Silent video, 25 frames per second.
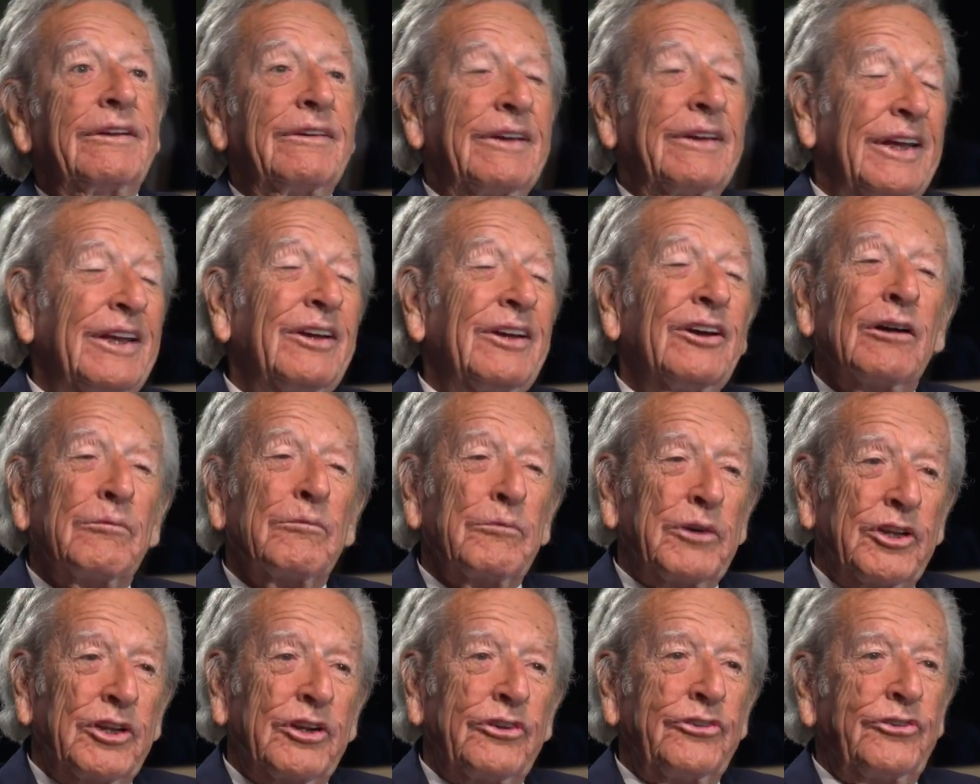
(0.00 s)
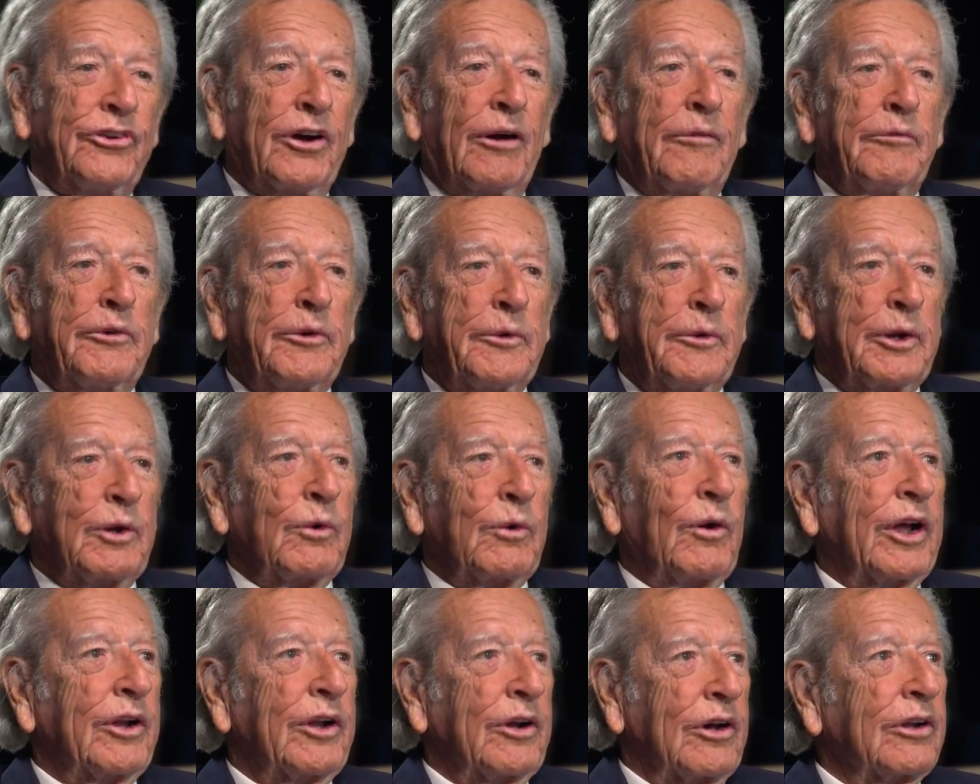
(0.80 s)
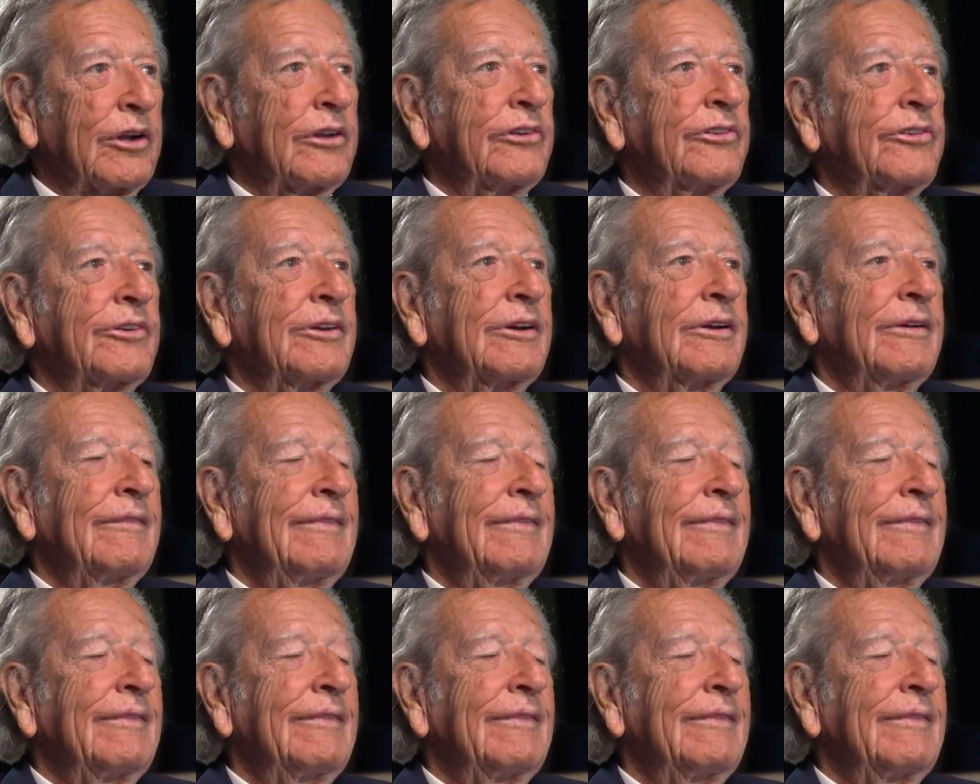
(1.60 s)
he got me the job, to be quite honest.